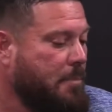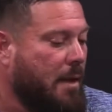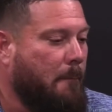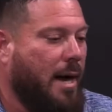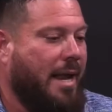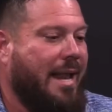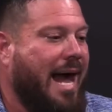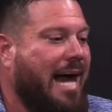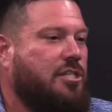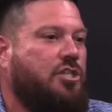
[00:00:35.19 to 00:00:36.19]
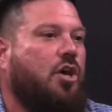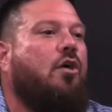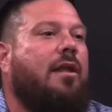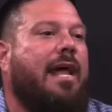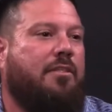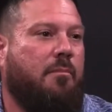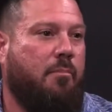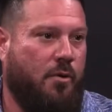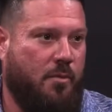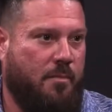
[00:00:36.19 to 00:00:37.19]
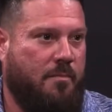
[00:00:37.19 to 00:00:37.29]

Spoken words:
But I started at the broom.